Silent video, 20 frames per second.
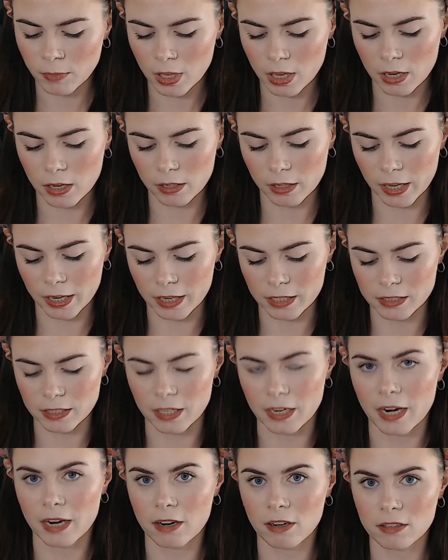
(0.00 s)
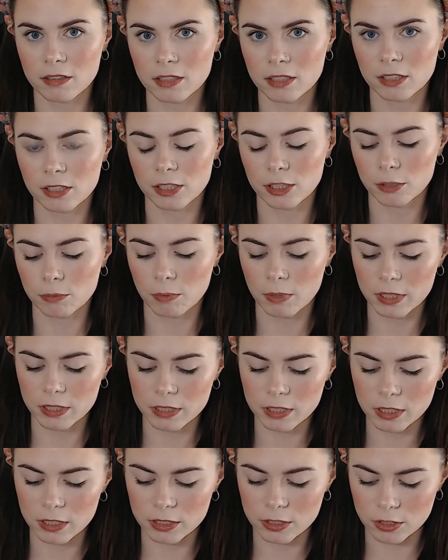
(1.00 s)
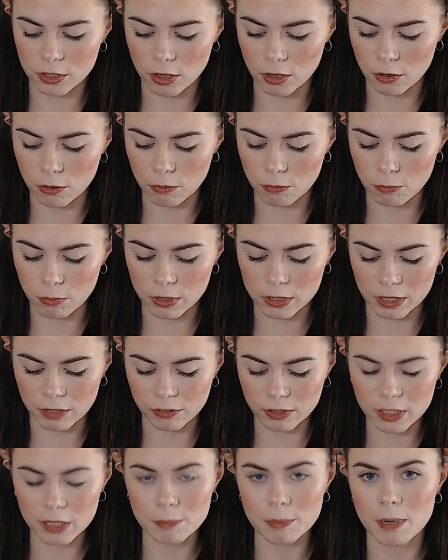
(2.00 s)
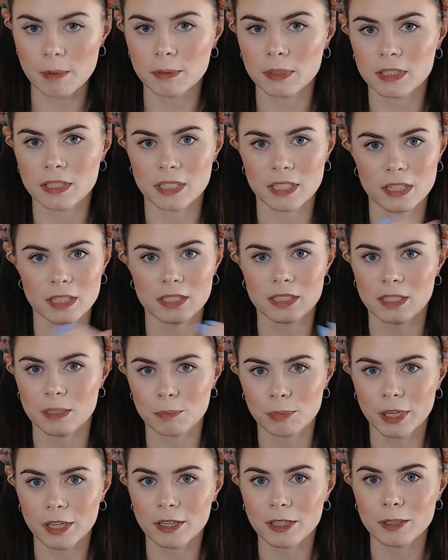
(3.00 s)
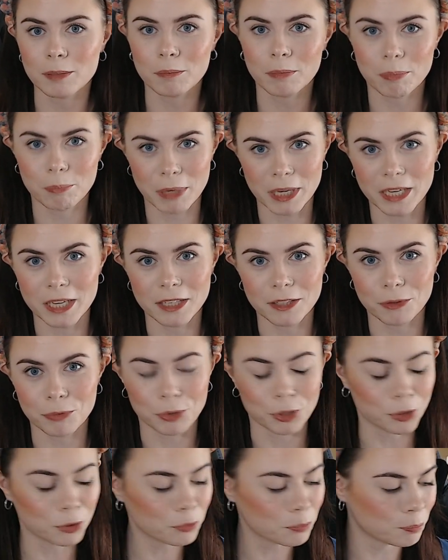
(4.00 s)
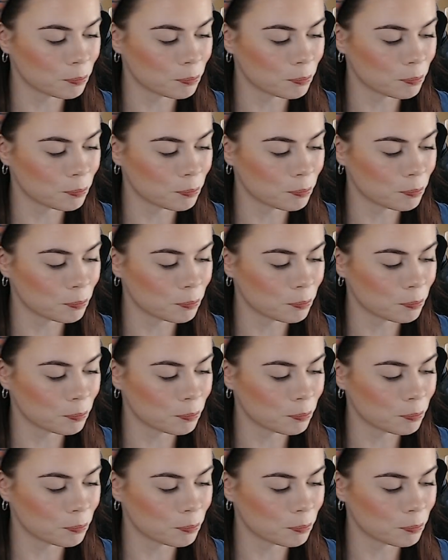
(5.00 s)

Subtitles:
Like I said, I got the clear one, so we're definitely going to be able to see this lip liner peeking through.